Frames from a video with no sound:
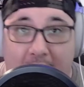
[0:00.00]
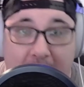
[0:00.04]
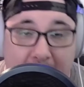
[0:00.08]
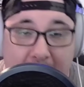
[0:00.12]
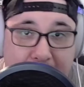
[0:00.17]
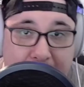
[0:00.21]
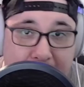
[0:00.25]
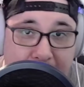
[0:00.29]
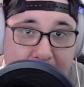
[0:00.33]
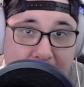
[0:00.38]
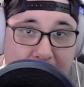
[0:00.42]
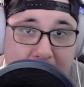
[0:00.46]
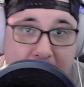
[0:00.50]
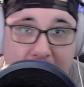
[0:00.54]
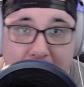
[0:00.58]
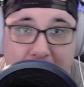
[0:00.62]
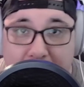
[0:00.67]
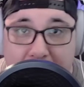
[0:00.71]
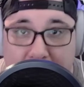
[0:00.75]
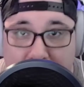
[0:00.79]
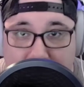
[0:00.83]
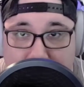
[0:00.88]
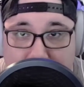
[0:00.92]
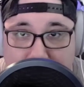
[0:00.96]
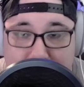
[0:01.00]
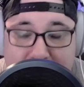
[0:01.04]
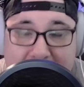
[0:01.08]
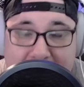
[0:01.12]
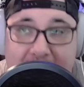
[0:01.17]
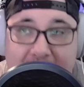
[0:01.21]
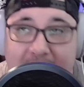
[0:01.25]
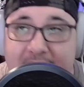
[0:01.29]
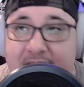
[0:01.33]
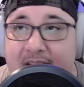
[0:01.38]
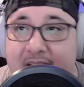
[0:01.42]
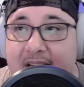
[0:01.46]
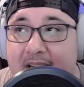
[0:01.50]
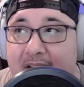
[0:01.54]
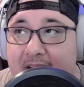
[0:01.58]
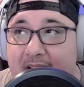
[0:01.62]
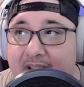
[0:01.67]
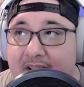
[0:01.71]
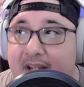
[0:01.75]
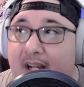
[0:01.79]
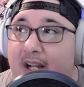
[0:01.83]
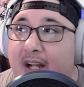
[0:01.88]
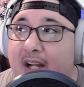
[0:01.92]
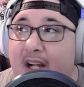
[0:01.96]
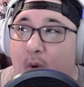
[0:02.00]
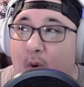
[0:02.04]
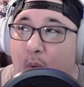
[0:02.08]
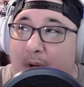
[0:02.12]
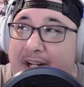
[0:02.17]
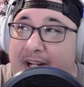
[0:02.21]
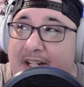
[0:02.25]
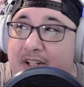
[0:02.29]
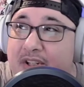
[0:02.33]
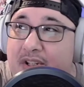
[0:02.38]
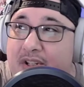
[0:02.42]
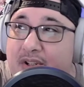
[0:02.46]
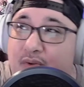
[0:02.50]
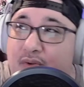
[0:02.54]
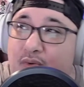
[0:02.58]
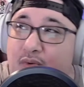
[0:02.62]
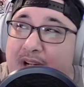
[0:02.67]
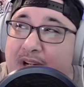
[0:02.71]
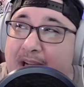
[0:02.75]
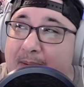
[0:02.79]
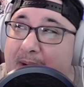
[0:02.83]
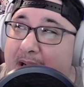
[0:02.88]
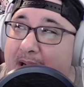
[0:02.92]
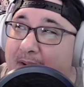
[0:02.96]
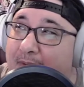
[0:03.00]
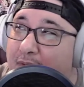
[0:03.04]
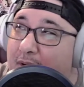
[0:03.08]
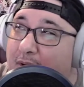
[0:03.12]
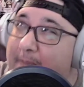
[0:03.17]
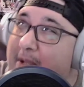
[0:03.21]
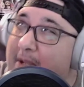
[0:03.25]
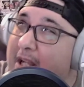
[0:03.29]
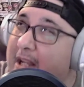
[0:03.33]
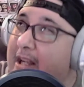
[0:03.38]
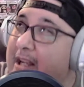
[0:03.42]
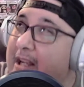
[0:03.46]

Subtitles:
Our phone, our PCs. We stream it from